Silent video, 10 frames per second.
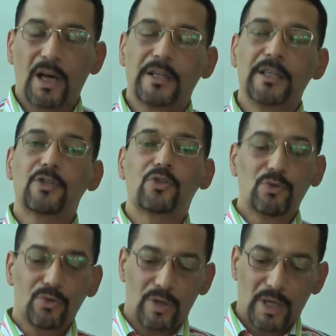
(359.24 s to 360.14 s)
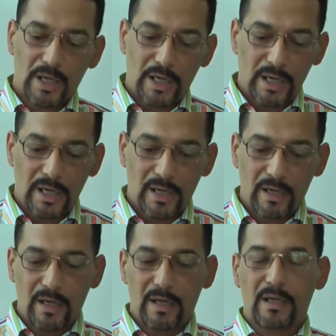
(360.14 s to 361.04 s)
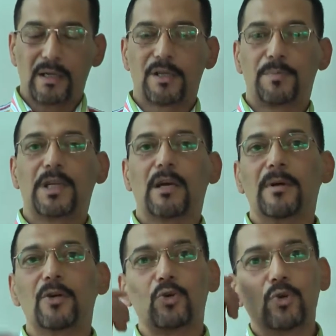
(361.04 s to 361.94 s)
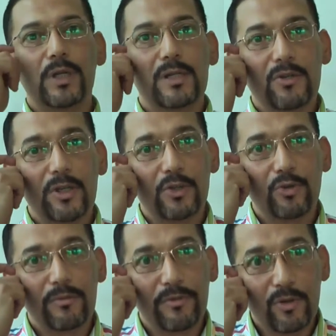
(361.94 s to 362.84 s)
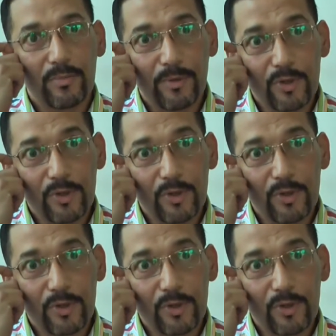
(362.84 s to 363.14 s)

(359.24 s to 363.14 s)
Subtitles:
I need to speak about who is going to develop